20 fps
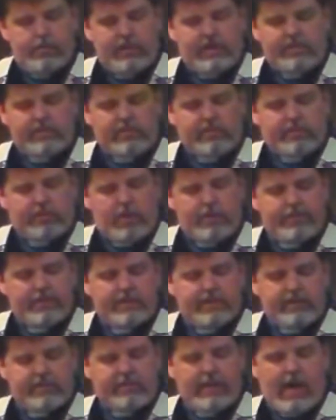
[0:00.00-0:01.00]
because the
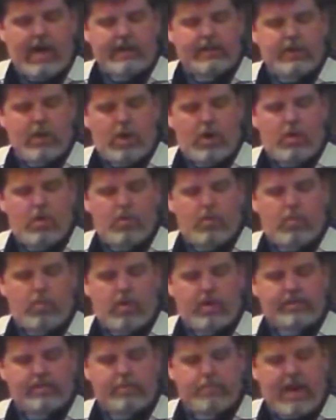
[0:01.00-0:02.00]
servant does not know
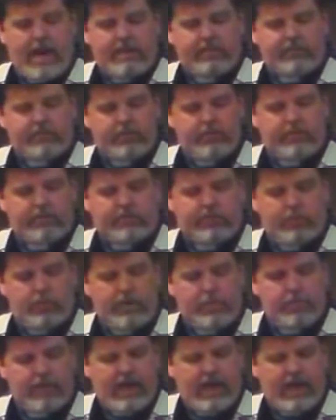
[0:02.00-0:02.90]
what the master is doing,